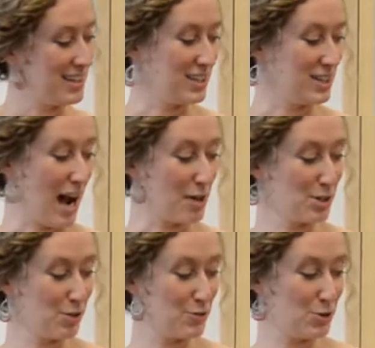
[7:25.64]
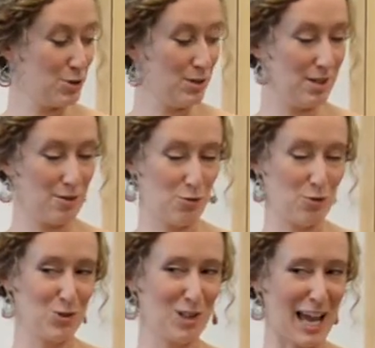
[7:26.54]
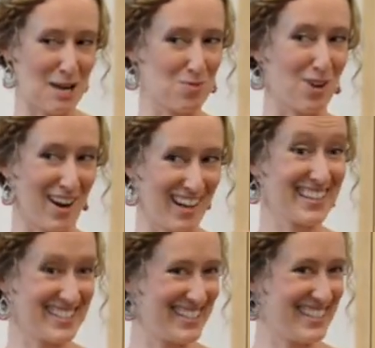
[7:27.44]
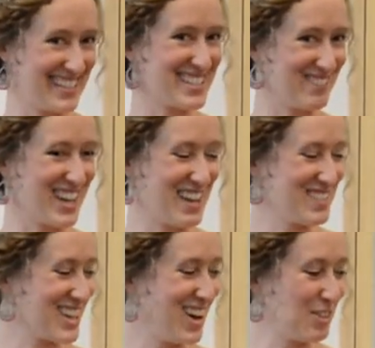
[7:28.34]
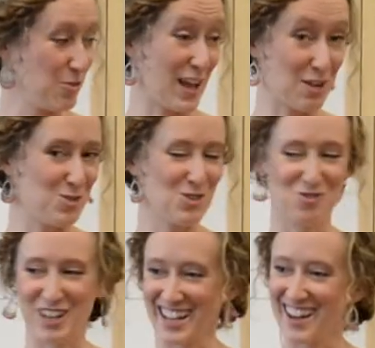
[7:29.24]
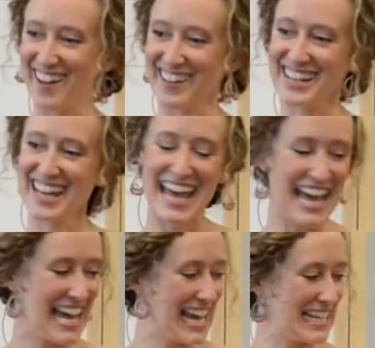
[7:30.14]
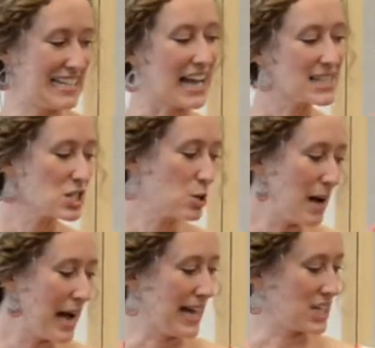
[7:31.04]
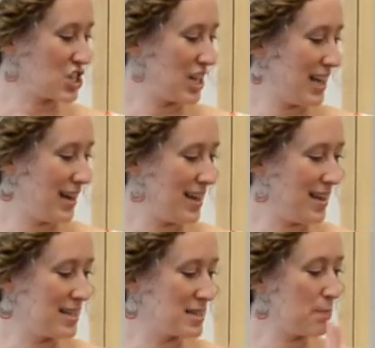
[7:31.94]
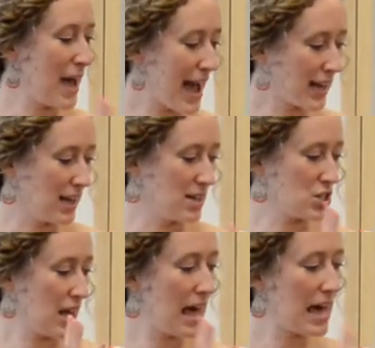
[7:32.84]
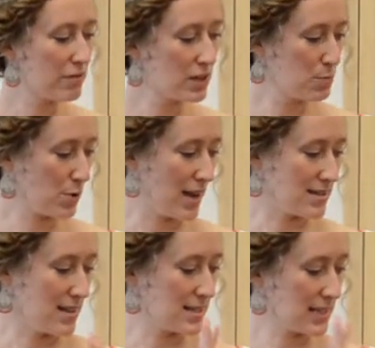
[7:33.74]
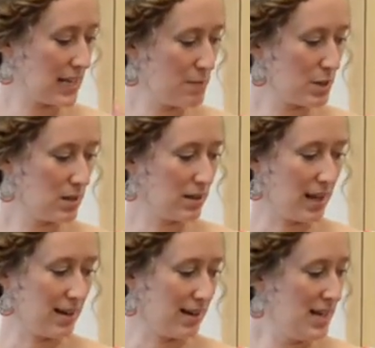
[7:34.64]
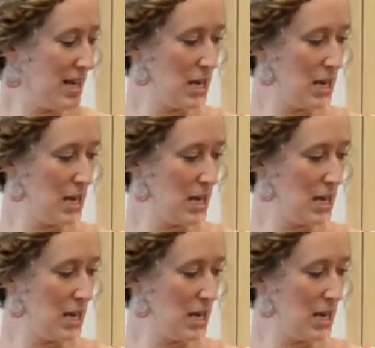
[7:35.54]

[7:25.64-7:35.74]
Not real food, food-like products. It's sometimes called fake food, we can call it. Not so much. It is packaged, heavily processed, chemical-laden,